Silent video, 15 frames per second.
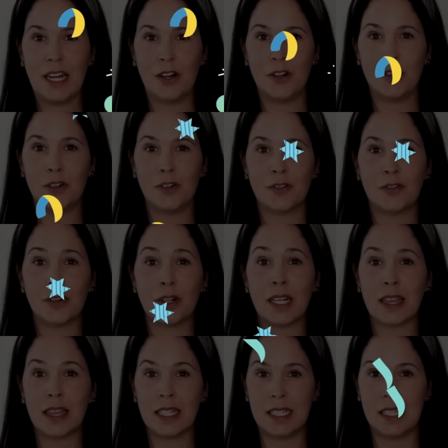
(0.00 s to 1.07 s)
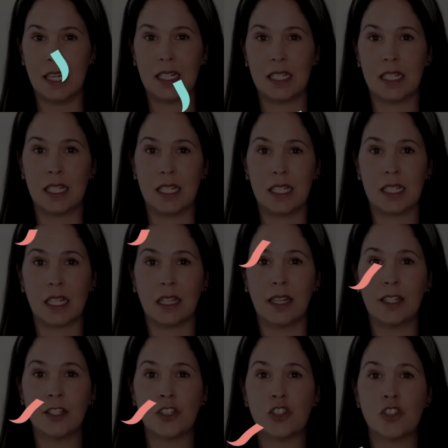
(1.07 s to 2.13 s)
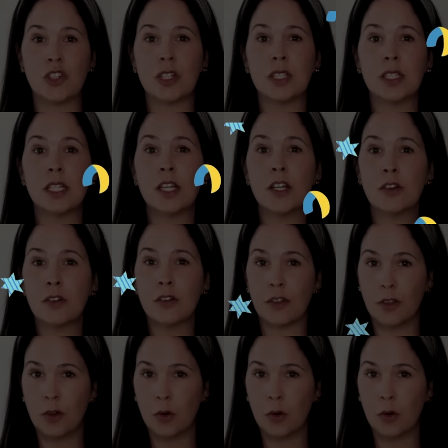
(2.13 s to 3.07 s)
So give a super thanks to your favorite video of